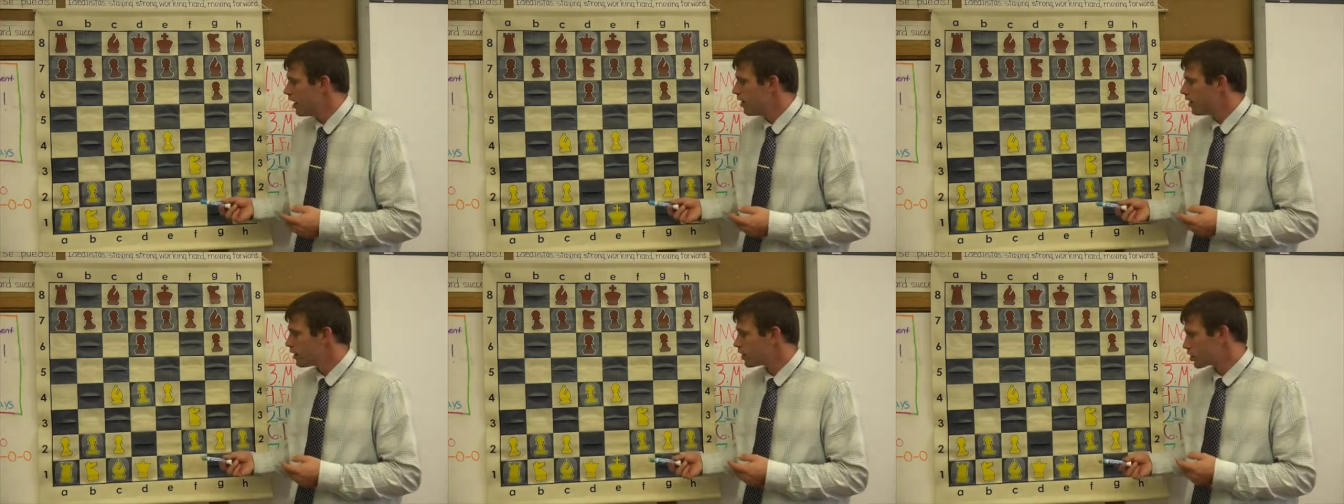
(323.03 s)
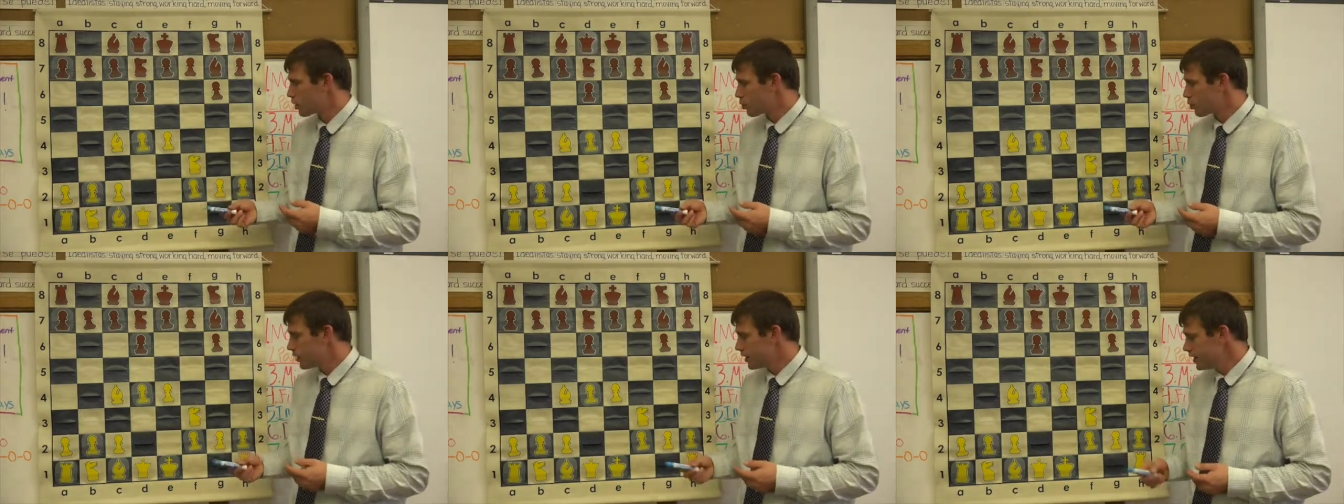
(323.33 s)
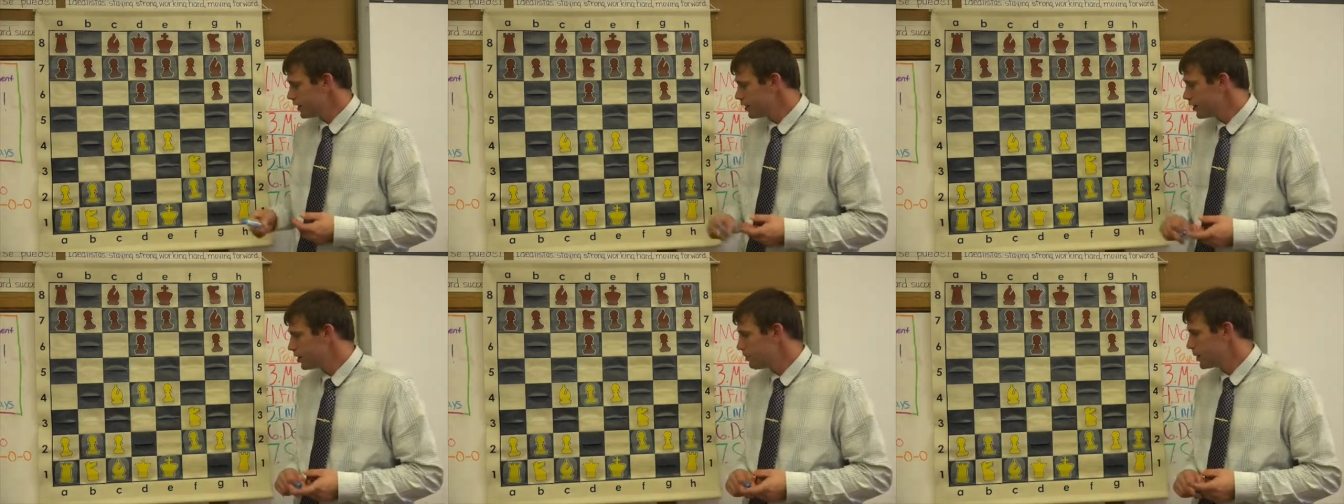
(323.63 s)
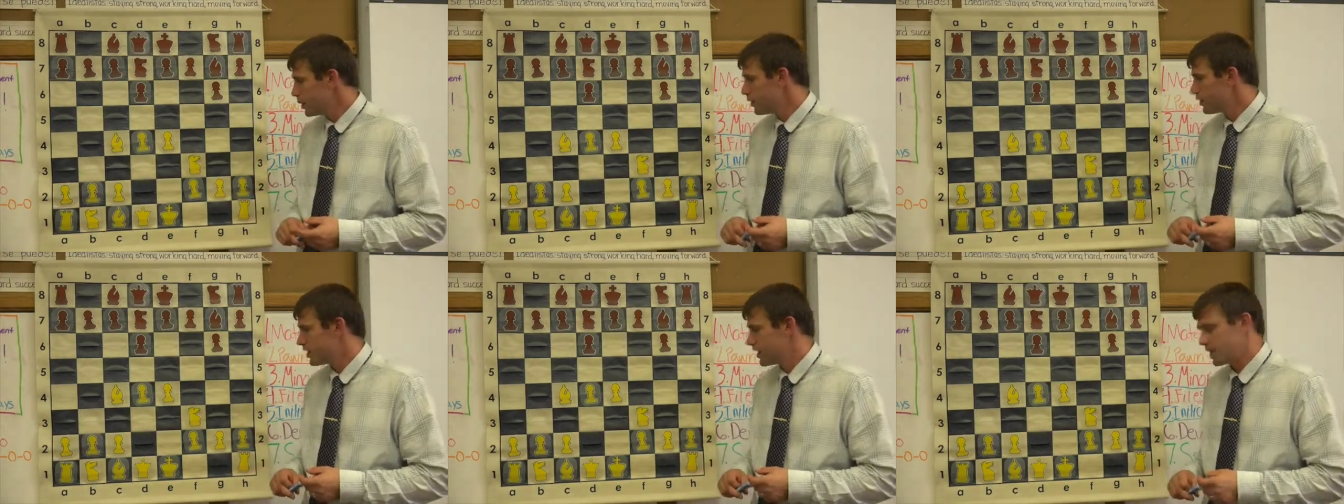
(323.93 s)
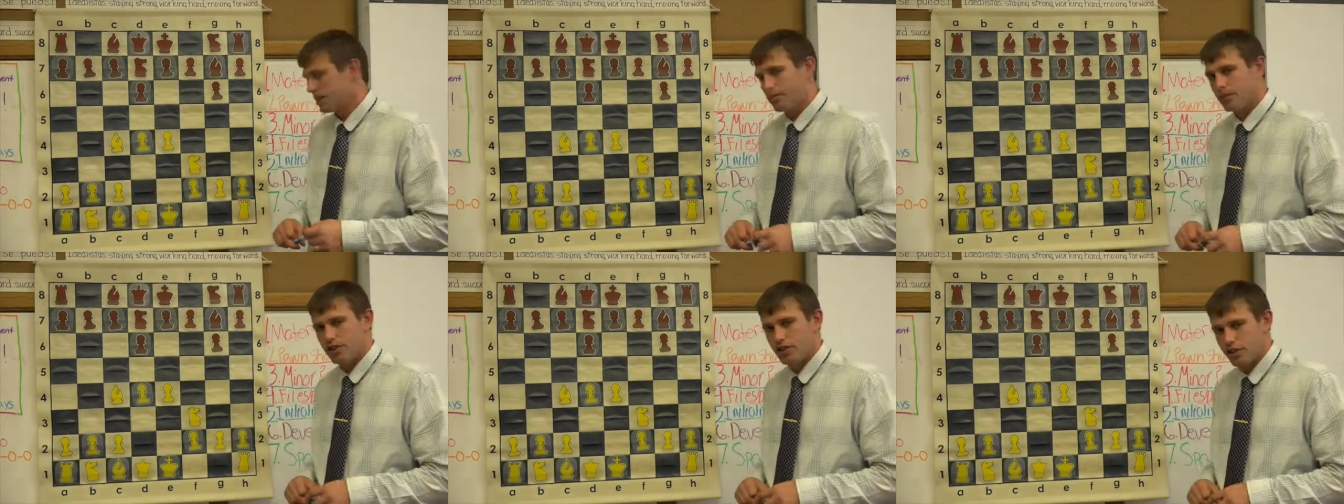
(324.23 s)
There's a really good move in
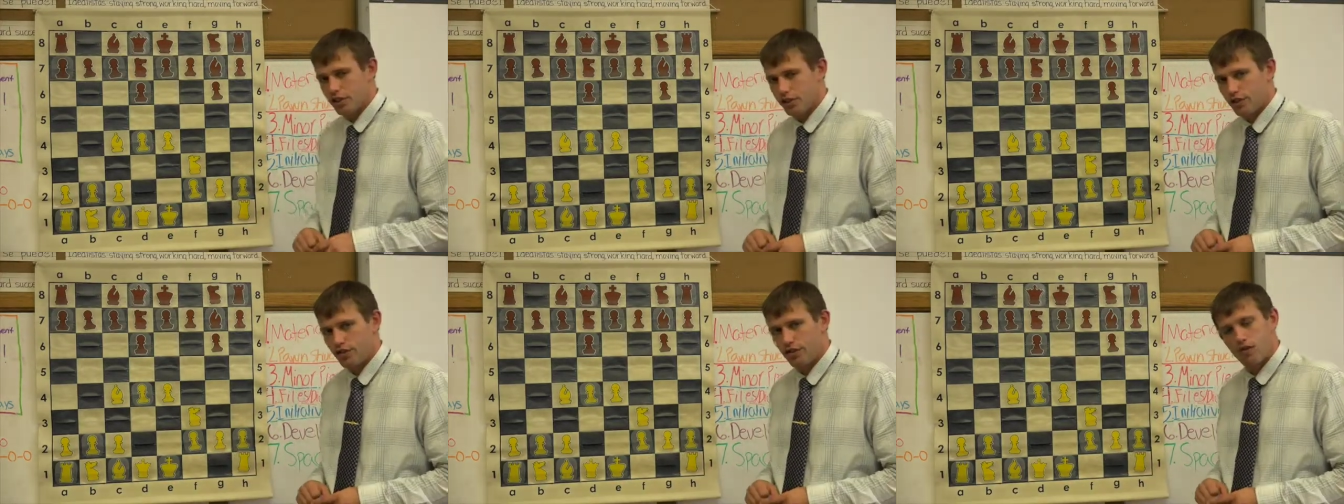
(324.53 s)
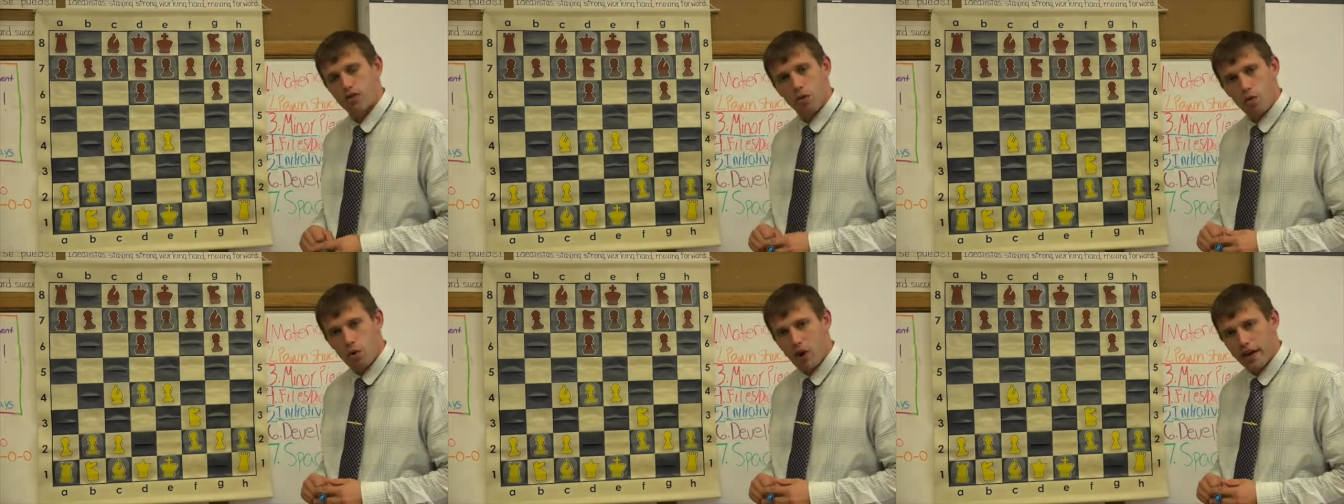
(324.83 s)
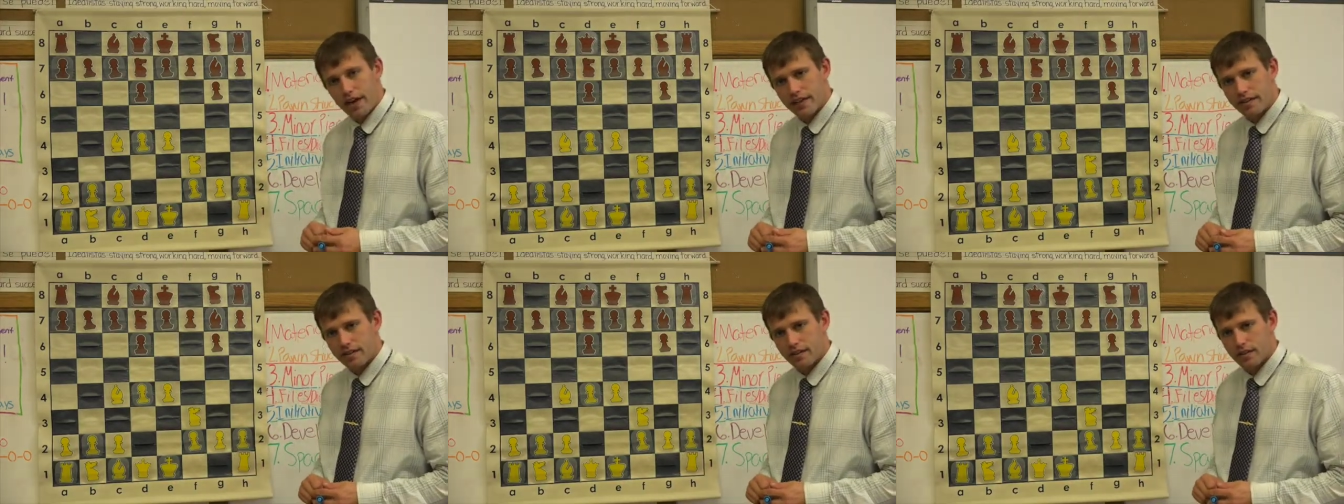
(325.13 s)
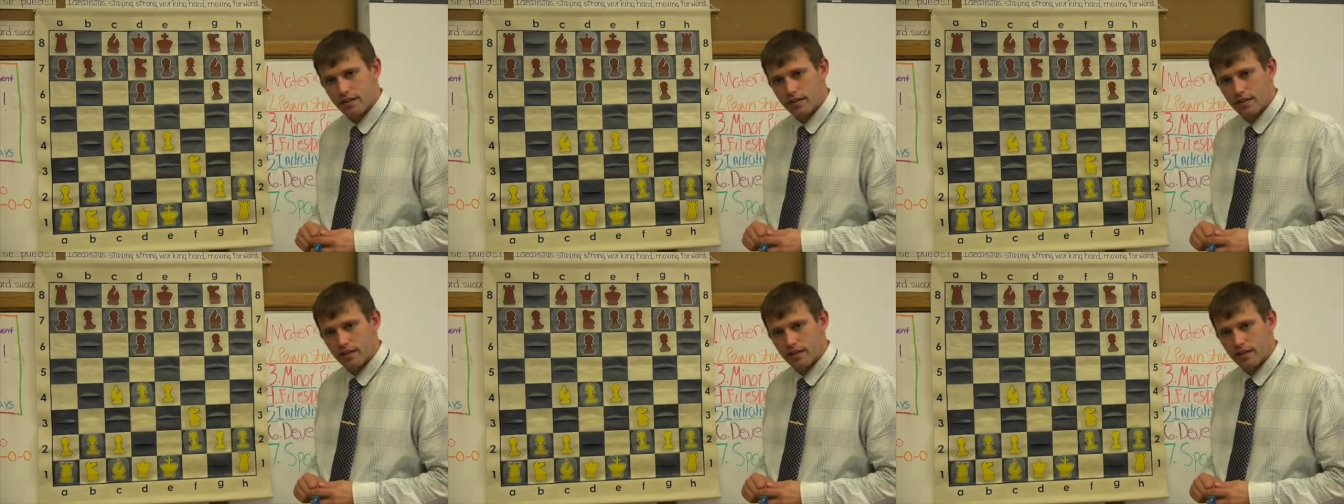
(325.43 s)
this position for white.